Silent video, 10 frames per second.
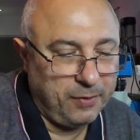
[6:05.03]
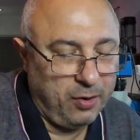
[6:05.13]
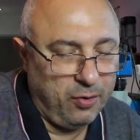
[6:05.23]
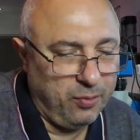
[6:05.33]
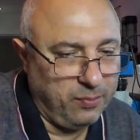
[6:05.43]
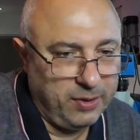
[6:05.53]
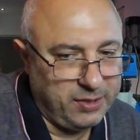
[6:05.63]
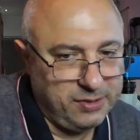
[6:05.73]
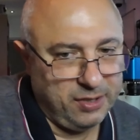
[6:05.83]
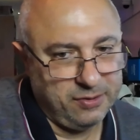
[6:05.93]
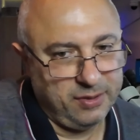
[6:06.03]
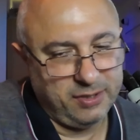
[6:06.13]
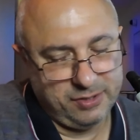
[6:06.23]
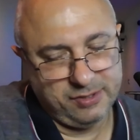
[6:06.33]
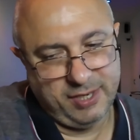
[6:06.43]

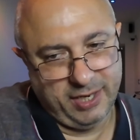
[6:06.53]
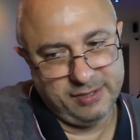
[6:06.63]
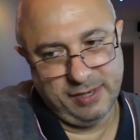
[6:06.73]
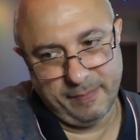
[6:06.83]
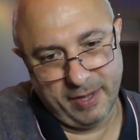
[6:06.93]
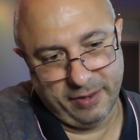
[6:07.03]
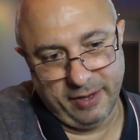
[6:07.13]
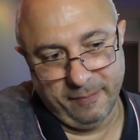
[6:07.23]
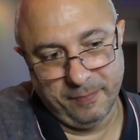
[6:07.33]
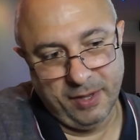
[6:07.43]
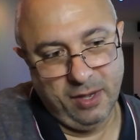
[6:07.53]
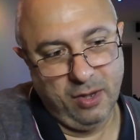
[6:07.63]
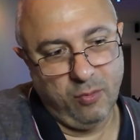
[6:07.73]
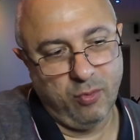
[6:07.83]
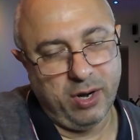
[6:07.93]
Let's just take a step back there.
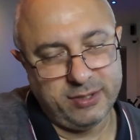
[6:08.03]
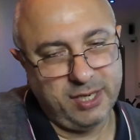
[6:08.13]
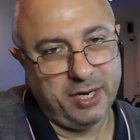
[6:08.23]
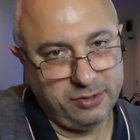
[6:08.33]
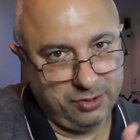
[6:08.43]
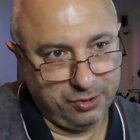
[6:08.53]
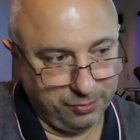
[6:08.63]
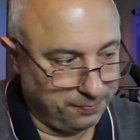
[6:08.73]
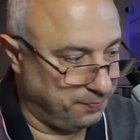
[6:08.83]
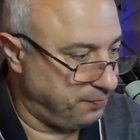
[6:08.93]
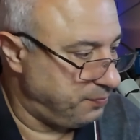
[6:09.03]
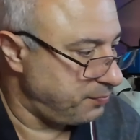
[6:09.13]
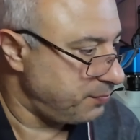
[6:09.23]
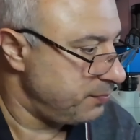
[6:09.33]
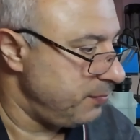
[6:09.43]
What I decided to do
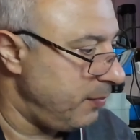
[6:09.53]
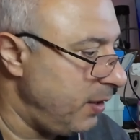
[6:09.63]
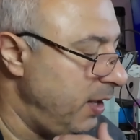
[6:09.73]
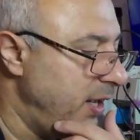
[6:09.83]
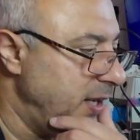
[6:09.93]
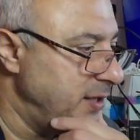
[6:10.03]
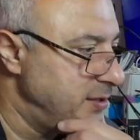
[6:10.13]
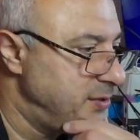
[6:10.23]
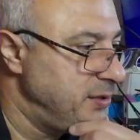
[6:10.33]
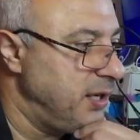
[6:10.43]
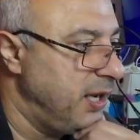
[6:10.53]
is